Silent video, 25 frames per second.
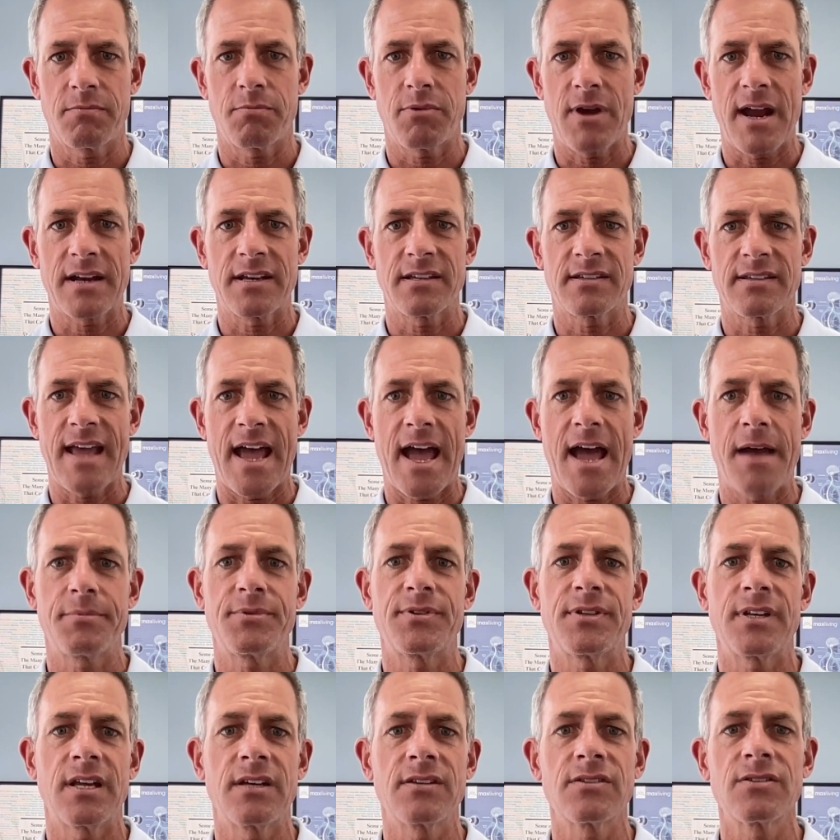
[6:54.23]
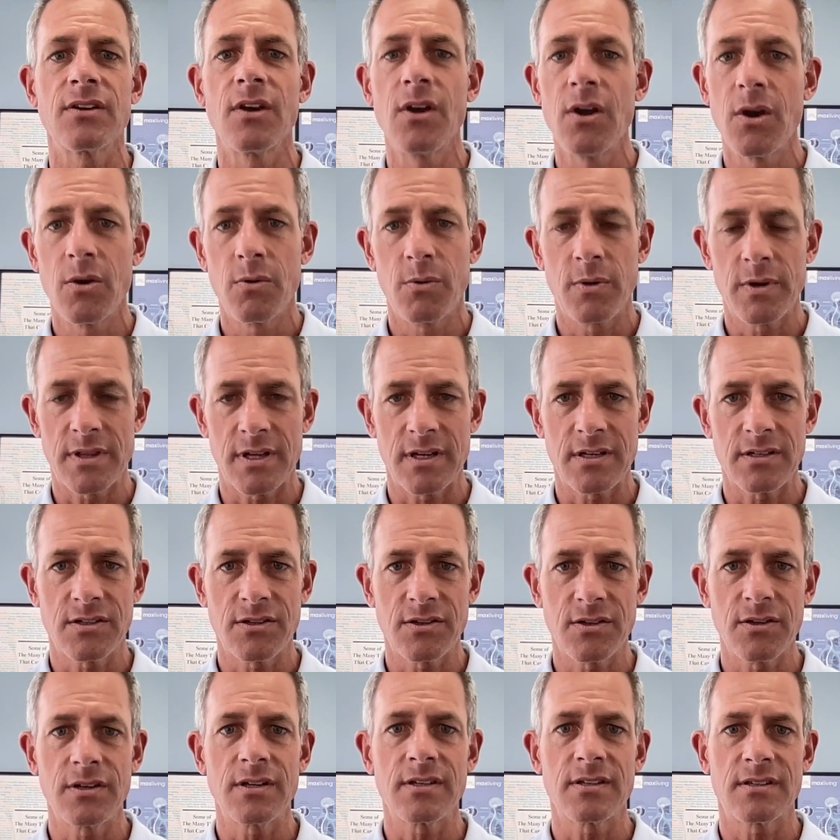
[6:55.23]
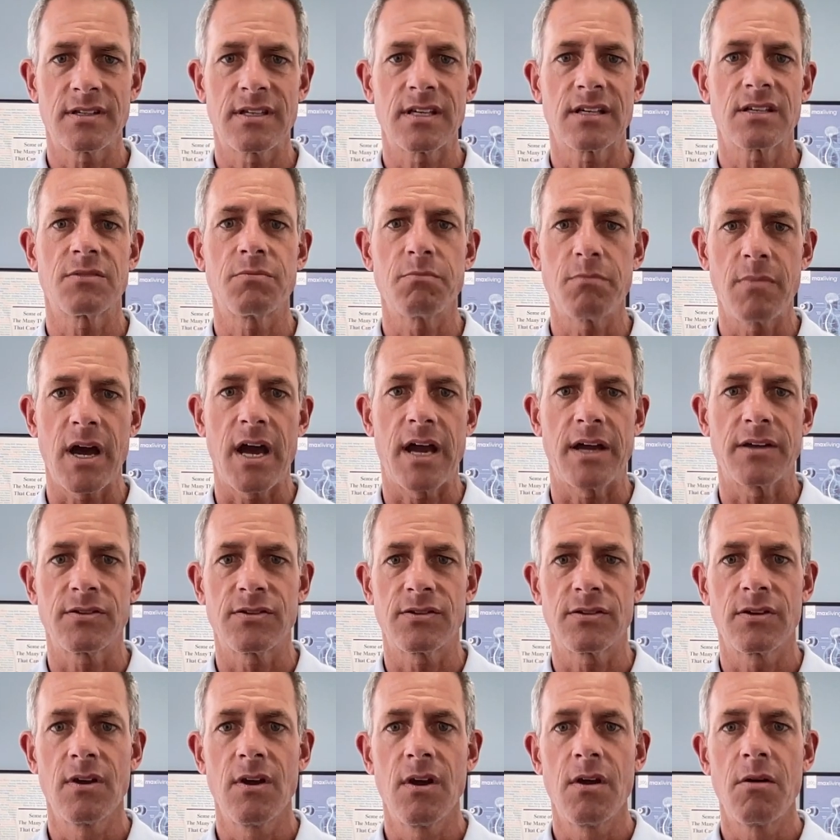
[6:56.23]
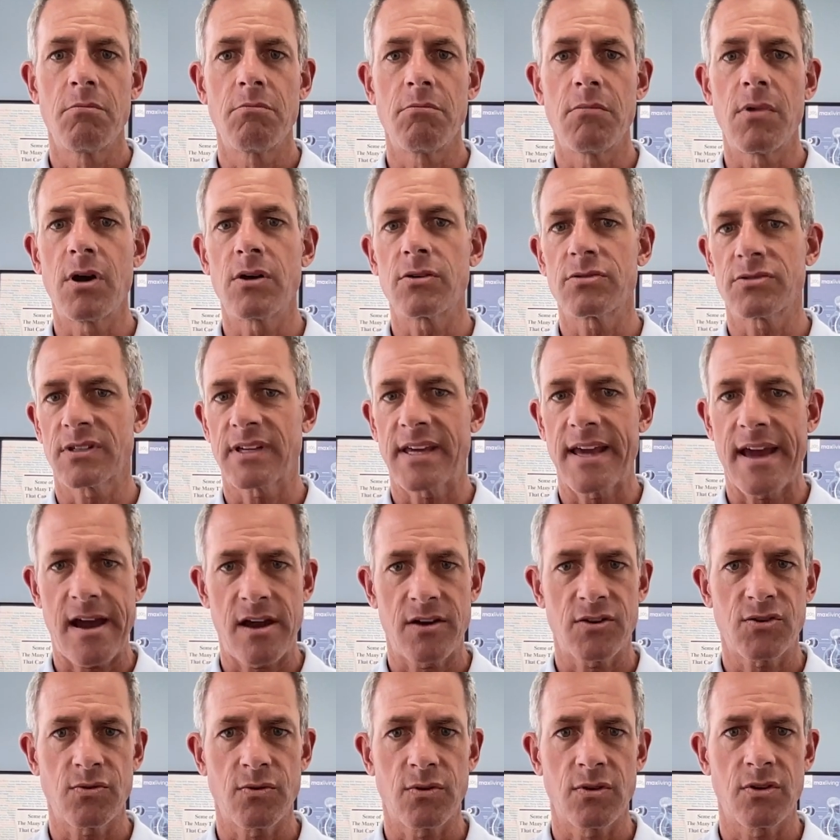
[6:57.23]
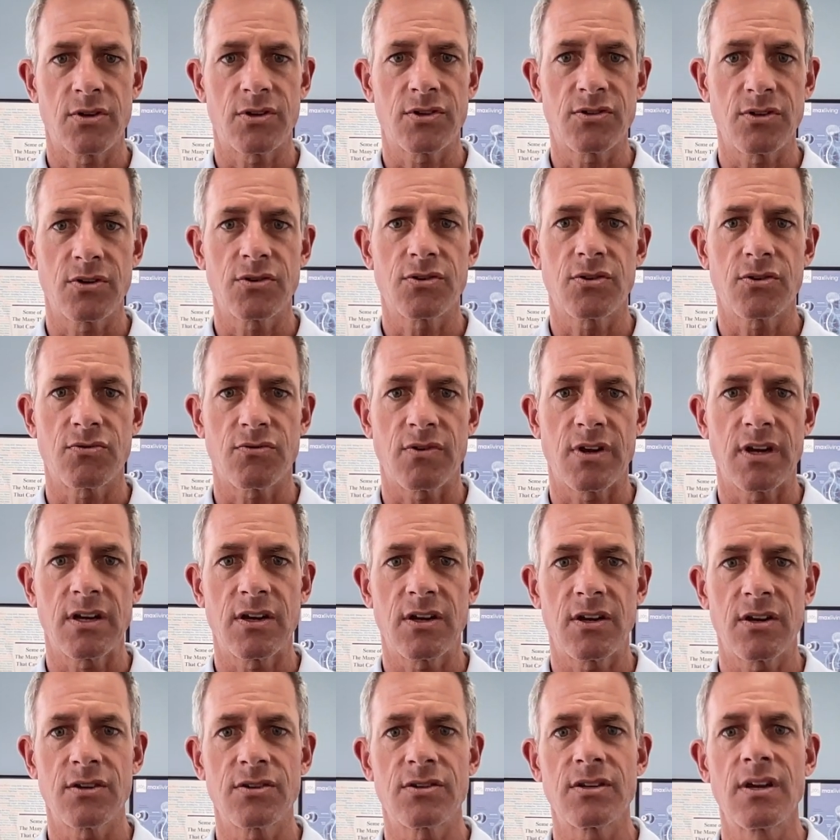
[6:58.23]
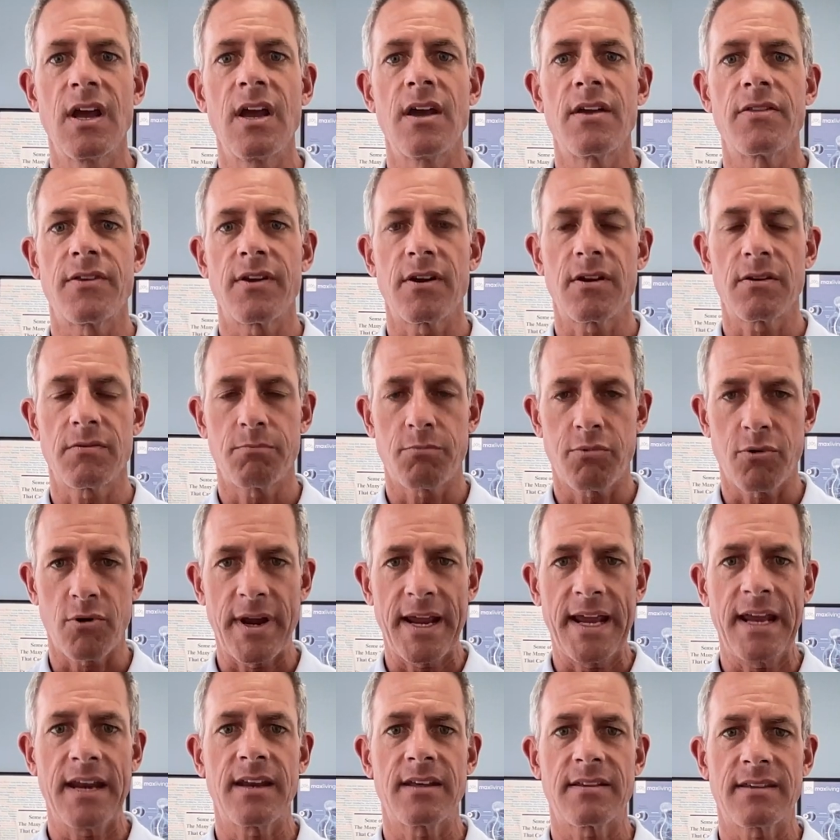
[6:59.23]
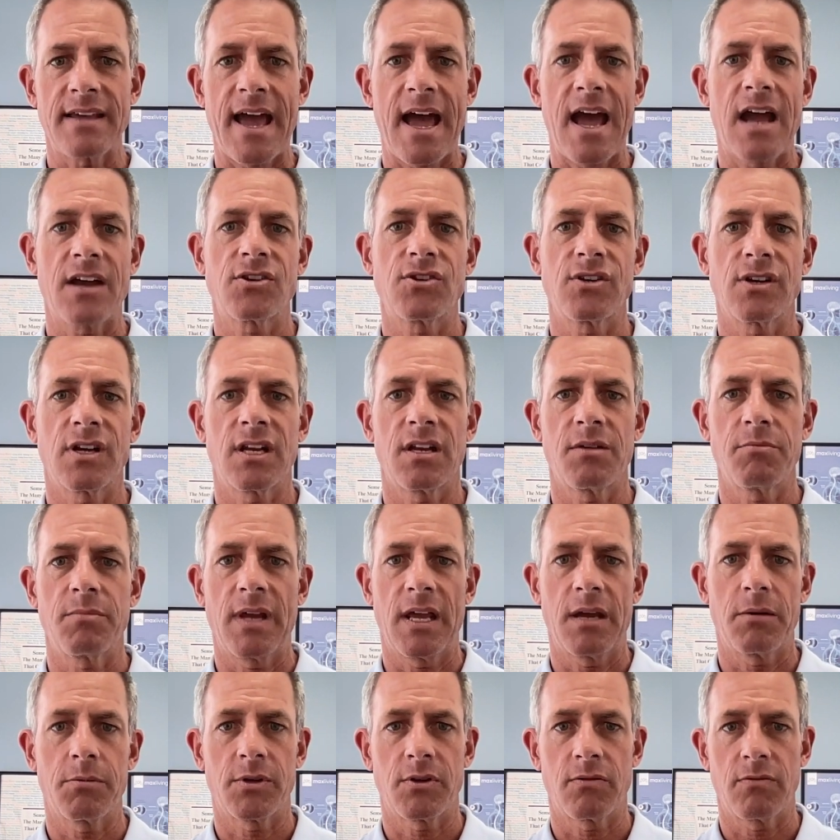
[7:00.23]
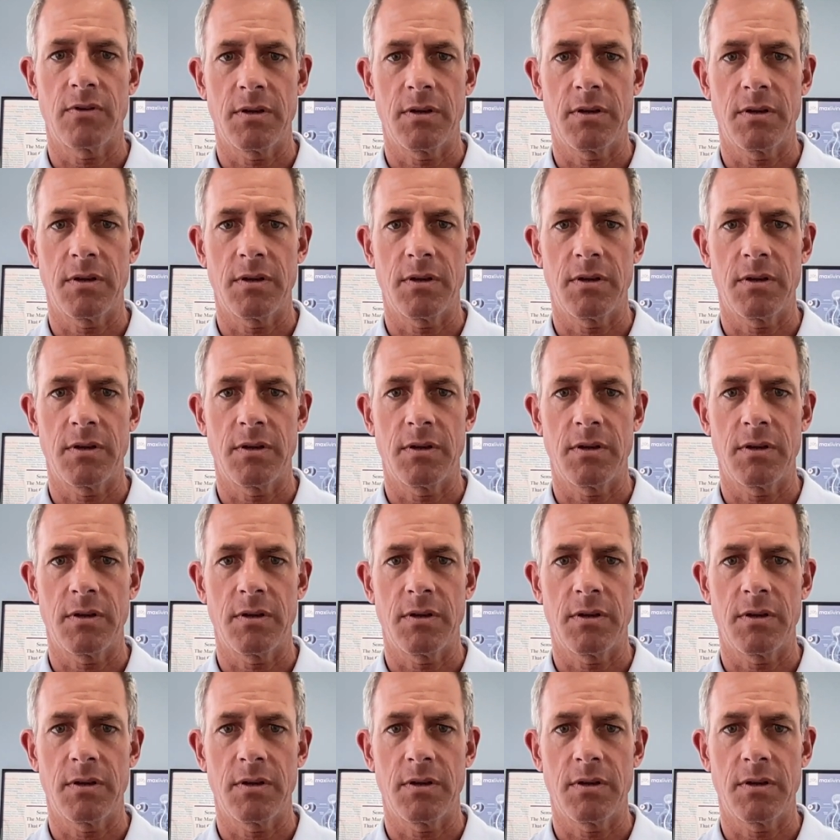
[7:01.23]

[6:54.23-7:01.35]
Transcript: practice abstinence within two to six months most casual or social drinkers their brain is actually going to be able to